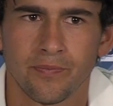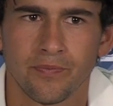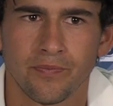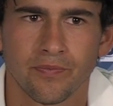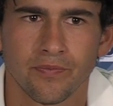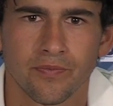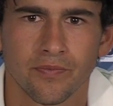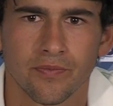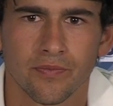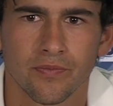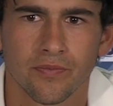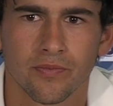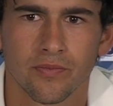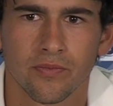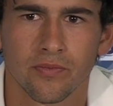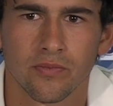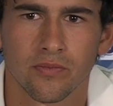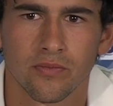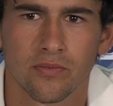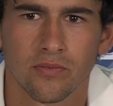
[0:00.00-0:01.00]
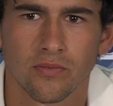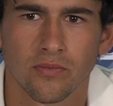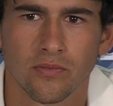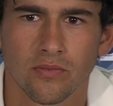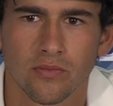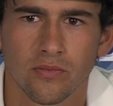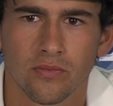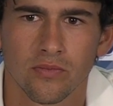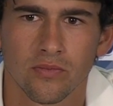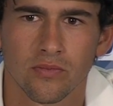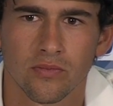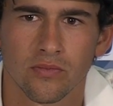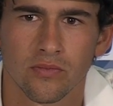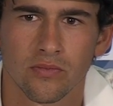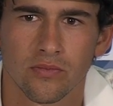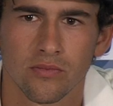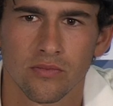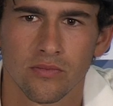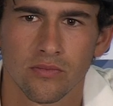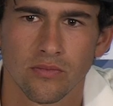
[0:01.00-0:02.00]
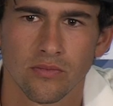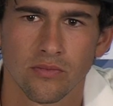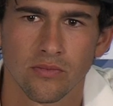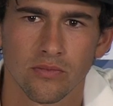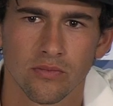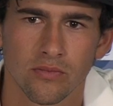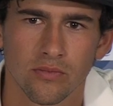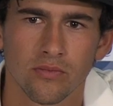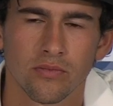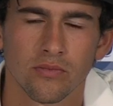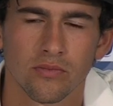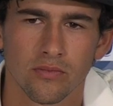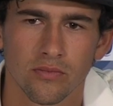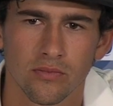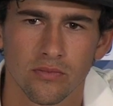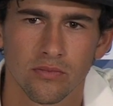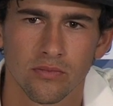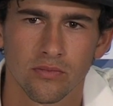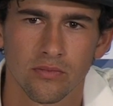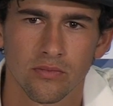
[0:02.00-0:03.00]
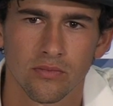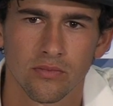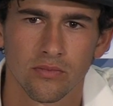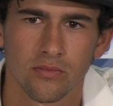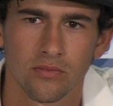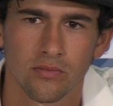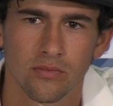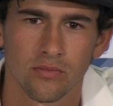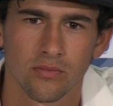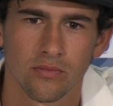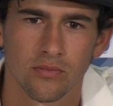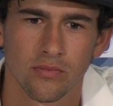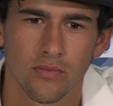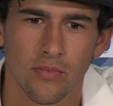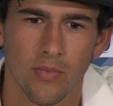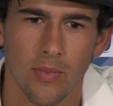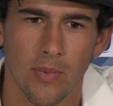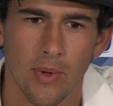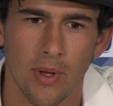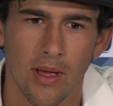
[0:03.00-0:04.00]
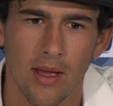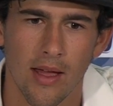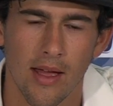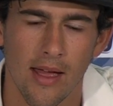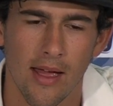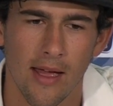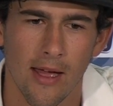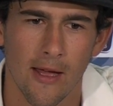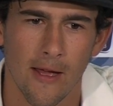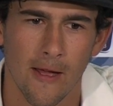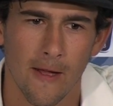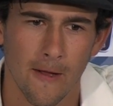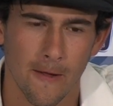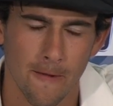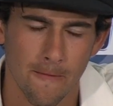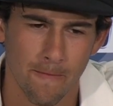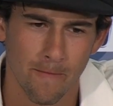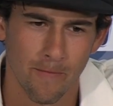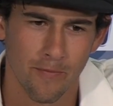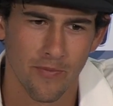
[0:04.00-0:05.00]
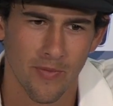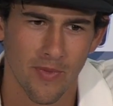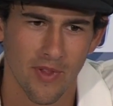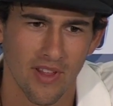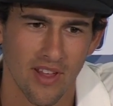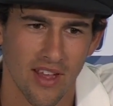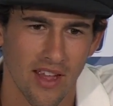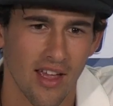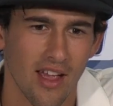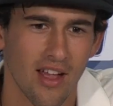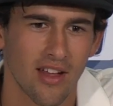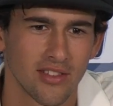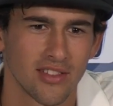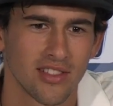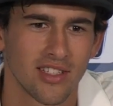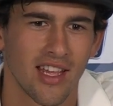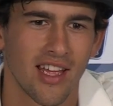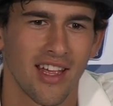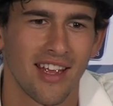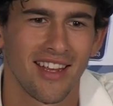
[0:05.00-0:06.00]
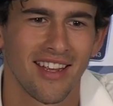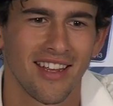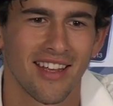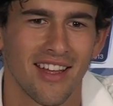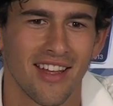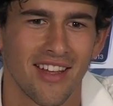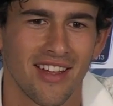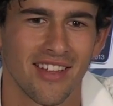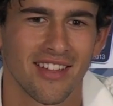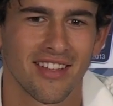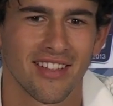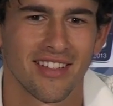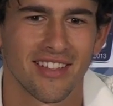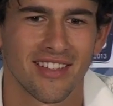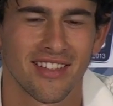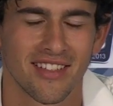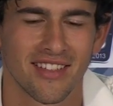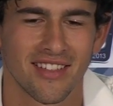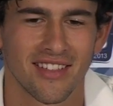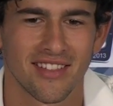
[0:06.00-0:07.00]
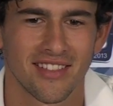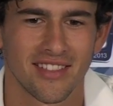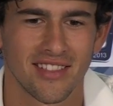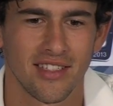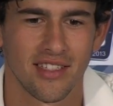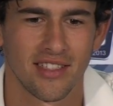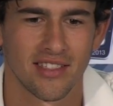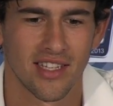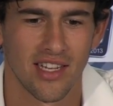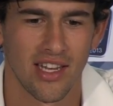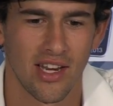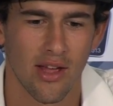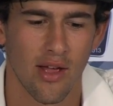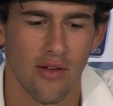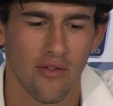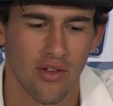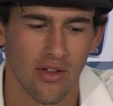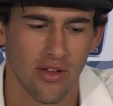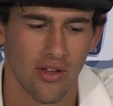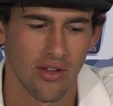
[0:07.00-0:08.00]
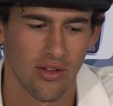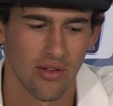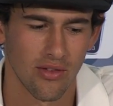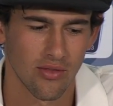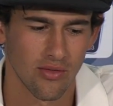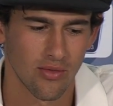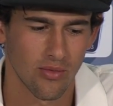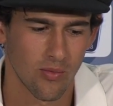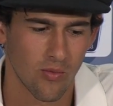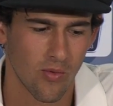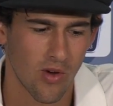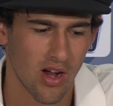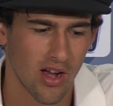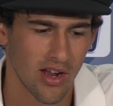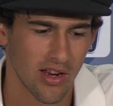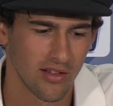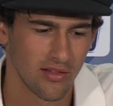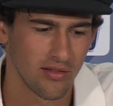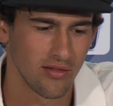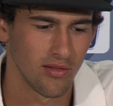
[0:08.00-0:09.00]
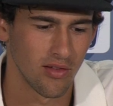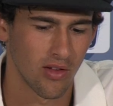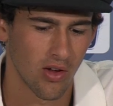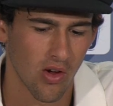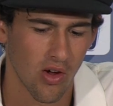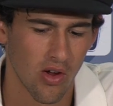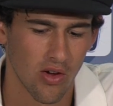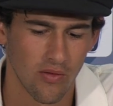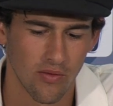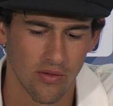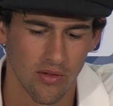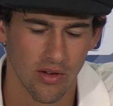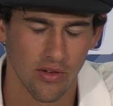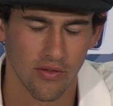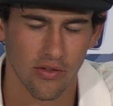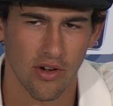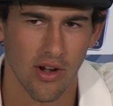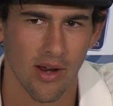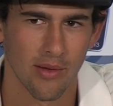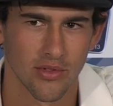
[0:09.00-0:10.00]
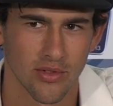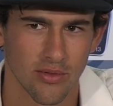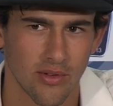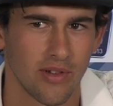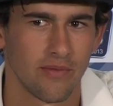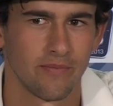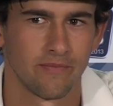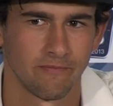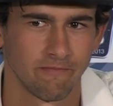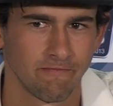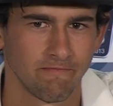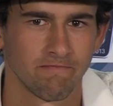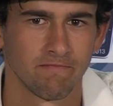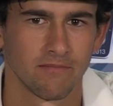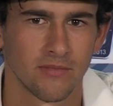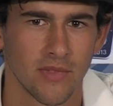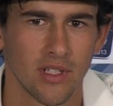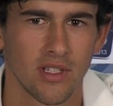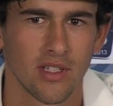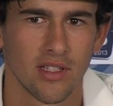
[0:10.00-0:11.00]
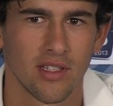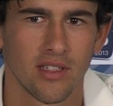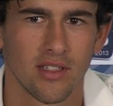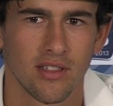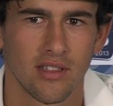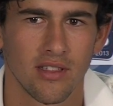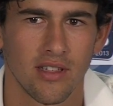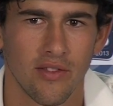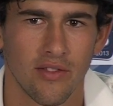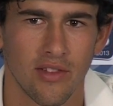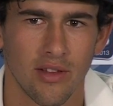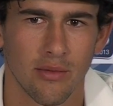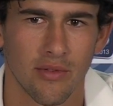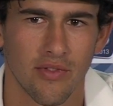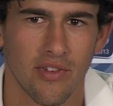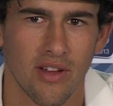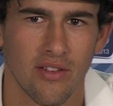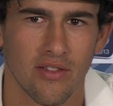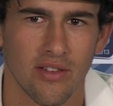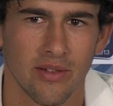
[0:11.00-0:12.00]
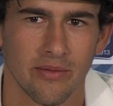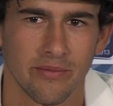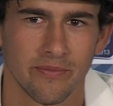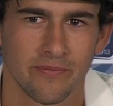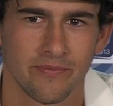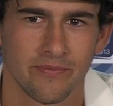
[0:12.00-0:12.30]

Um, Ashton, you played a lot of great shots out there. Was there any favourites? Um, yeah, I'd say uh, six I hit over wide, long on off Graeme Swann. Definitely my favourite.